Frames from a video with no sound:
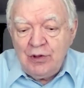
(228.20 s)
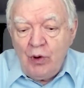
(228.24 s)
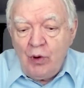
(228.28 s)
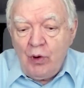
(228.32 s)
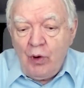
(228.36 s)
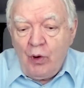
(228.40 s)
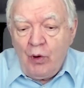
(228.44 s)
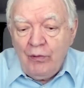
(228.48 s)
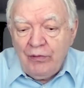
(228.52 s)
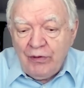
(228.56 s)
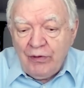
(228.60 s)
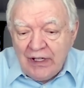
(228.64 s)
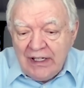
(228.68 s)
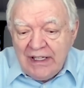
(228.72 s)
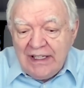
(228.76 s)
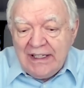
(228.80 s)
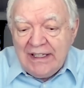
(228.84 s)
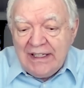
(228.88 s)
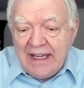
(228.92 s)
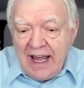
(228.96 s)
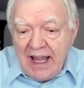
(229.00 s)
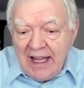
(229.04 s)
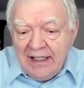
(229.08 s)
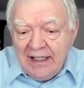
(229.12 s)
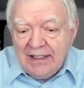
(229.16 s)
overly
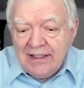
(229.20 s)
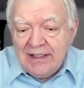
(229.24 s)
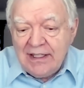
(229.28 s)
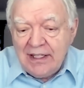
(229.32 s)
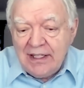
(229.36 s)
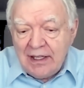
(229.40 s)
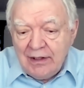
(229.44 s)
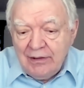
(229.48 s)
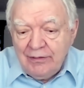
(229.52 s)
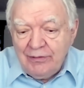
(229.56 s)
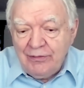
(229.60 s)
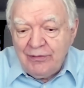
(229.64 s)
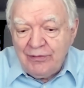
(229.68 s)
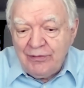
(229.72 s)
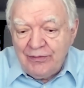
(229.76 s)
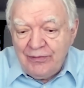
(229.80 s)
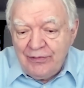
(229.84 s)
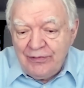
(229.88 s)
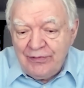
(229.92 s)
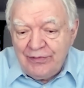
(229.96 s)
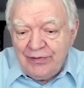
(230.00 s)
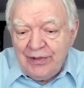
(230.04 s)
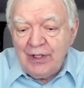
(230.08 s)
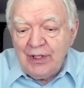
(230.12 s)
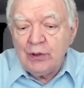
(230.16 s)
negative,
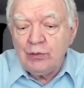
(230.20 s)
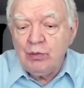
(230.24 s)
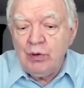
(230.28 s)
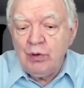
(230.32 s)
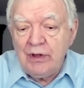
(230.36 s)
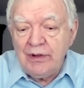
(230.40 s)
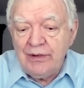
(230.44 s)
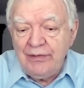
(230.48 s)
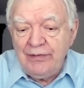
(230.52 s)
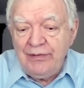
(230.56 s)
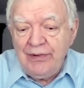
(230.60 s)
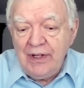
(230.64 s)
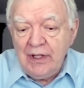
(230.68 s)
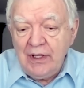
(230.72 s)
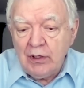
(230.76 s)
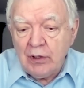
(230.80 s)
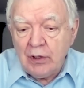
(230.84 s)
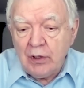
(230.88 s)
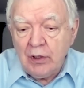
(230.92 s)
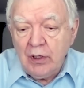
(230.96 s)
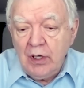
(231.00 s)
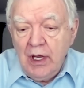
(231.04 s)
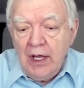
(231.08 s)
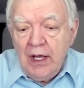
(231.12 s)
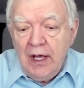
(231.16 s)
filled with
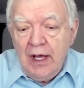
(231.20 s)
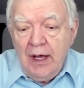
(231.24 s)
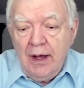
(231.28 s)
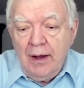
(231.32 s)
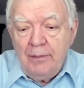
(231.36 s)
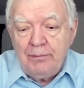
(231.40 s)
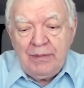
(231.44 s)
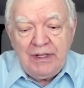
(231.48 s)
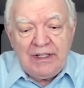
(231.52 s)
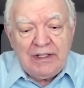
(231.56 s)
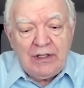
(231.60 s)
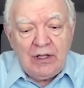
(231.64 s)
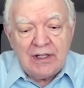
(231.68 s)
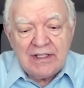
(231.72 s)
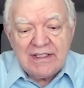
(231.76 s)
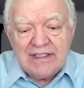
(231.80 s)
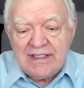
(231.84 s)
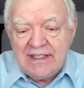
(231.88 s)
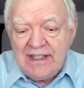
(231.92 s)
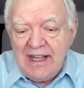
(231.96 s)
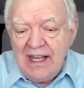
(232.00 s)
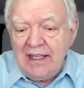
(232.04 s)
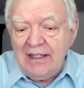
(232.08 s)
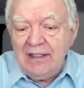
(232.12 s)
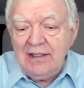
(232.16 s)
fear, because
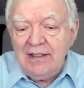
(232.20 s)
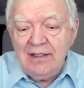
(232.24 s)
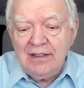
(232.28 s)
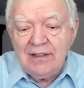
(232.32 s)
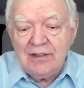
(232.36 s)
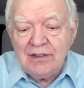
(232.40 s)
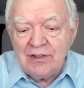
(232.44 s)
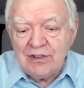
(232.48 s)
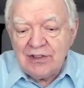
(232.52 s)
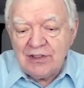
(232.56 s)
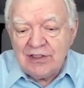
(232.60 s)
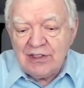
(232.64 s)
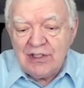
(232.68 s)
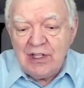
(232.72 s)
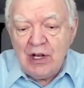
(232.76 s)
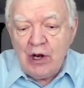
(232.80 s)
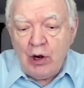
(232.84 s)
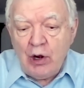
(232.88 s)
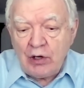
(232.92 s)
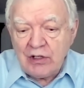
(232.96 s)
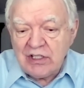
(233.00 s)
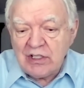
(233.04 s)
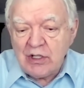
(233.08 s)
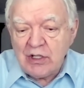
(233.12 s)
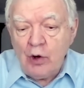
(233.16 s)
then there
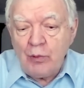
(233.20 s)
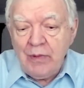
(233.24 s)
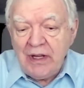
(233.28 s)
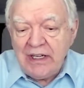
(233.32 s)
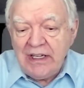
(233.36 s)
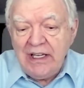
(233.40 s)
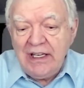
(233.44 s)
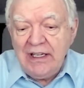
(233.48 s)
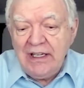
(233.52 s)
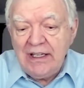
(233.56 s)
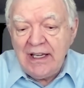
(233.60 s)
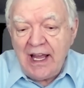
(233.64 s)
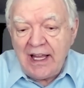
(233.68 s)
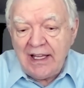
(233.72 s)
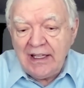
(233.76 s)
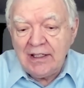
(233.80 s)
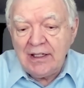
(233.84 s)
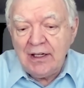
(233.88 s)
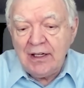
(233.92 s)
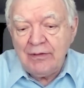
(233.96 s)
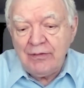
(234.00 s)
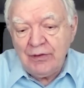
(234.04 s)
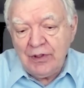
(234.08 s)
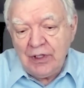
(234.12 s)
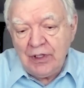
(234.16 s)
are so many
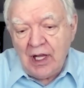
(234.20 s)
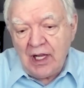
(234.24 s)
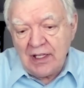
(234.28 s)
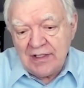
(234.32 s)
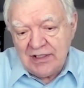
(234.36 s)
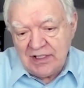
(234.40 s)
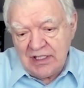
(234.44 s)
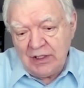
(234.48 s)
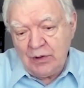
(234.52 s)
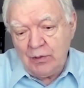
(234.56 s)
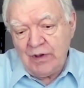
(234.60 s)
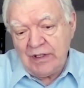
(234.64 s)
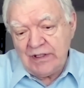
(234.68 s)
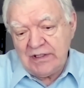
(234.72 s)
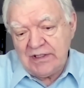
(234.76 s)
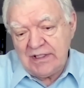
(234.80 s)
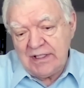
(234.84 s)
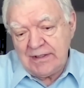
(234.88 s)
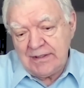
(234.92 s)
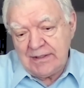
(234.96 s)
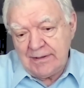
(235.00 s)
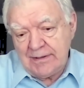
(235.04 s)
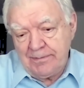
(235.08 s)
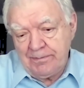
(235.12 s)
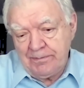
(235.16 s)
negative
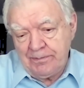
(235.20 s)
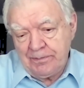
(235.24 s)
consequences.